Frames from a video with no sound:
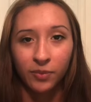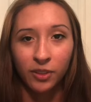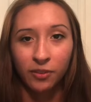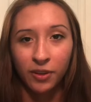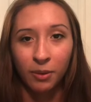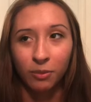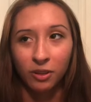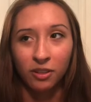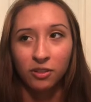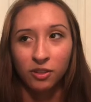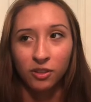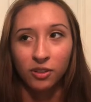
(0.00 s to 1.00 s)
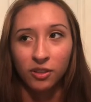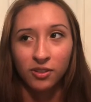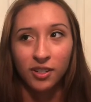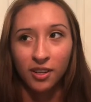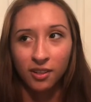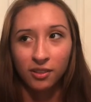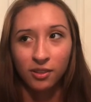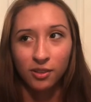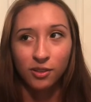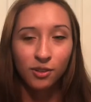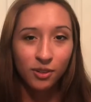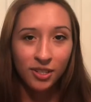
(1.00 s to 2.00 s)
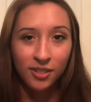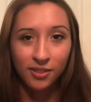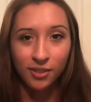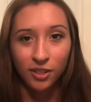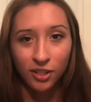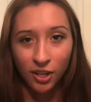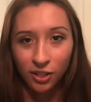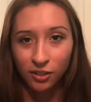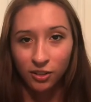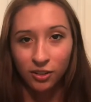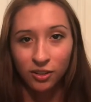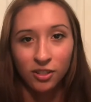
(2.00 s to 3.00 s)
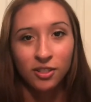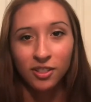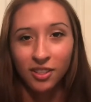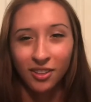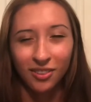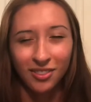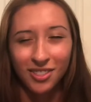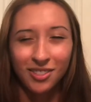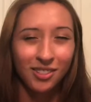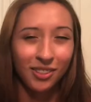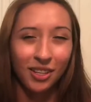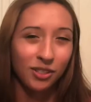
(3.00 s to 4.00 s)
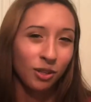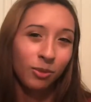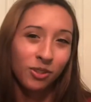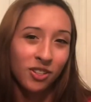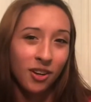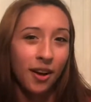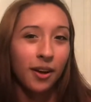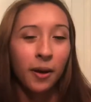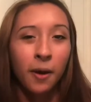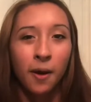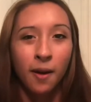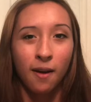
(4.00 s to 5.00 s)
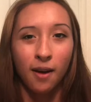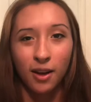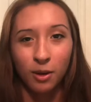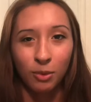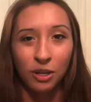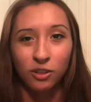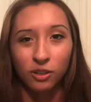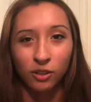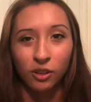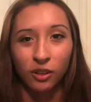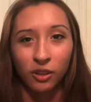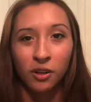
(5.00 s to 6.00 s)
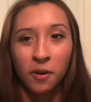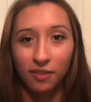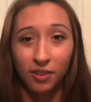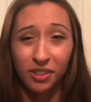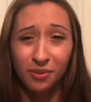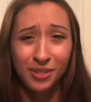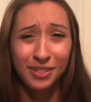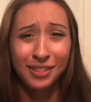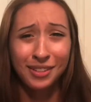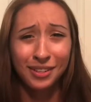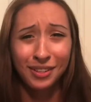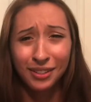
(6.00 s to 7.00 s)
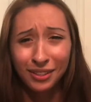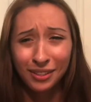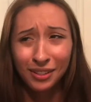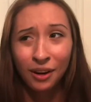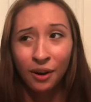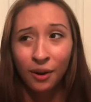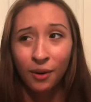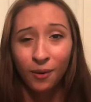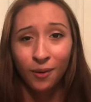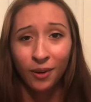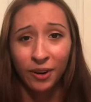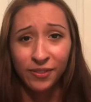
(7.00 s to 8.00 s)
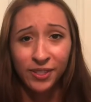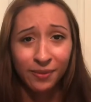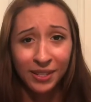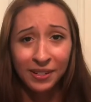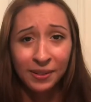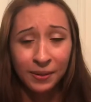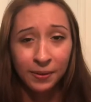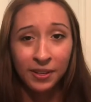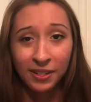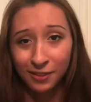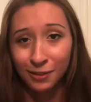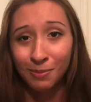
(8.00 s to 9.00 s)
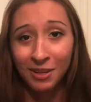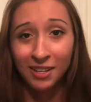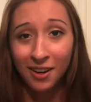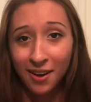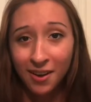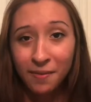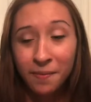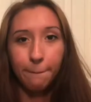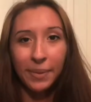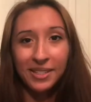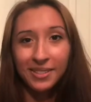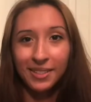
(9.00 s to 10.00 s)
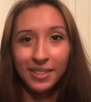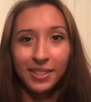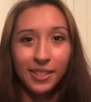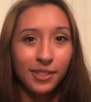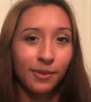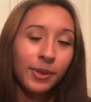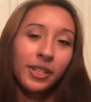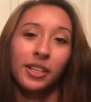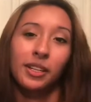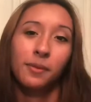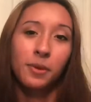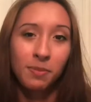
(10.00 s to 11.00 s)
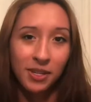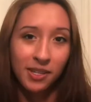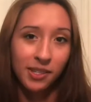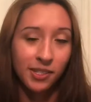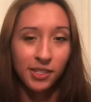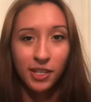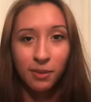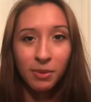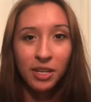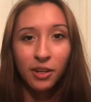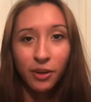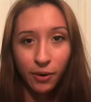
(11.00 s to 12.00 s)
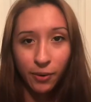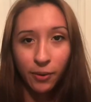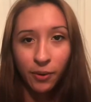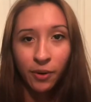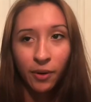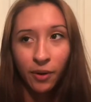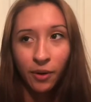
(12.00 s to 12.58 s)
the family should take the student to the doctor just to like double check and make sure everything was good, or if something needed to be done. Basically, that's what they did with me. They sent me a note